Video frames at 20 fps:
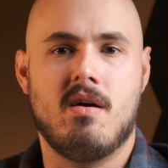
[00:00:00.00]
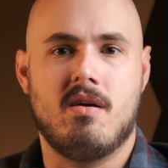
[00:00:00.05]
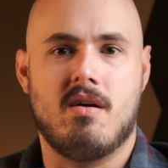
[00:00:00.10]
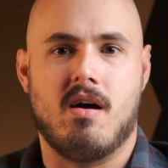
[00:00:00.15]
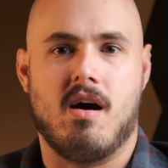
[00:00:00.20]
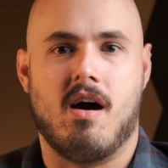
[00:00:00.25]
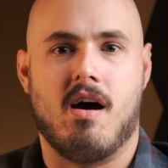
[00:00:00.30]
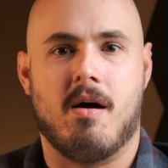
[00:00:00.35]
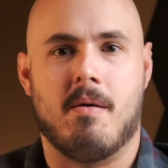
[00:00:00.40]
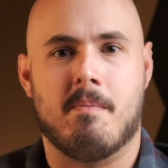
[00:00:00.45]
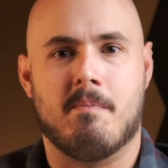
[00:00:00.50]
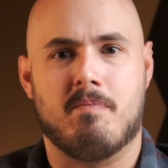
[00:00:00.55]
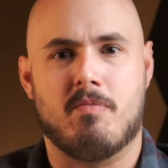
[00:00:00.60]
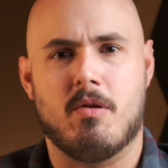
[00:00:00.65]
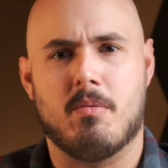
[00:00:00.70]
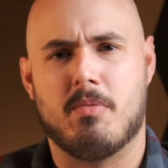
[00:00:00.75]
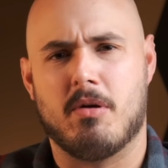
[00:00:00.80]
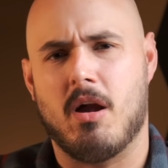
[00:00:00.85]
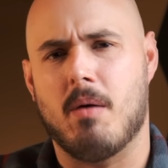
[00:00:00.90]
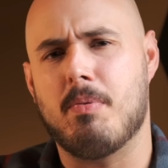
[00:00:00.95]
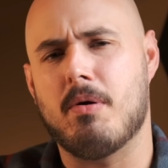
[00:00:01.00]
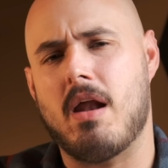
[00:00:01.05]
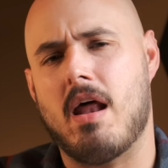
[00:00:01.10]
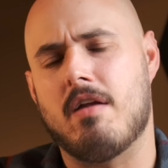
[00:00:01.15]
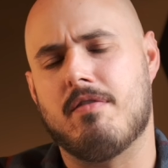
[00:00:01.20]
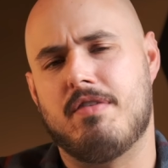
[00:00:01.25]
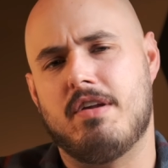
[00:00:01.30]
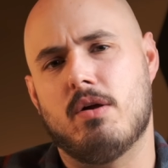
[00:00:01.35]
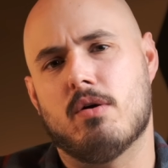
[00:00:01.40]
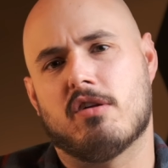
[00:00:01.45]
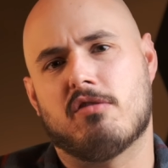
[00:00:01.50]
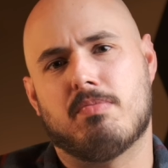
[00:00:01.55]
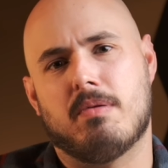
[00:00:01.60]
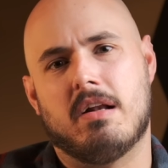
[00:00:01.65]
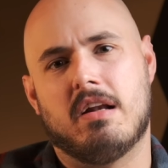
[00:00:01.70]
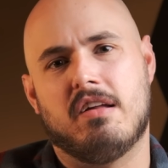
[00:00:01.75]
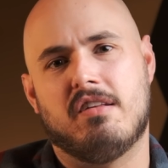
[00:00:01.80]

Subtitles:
But I'll put out a video explaining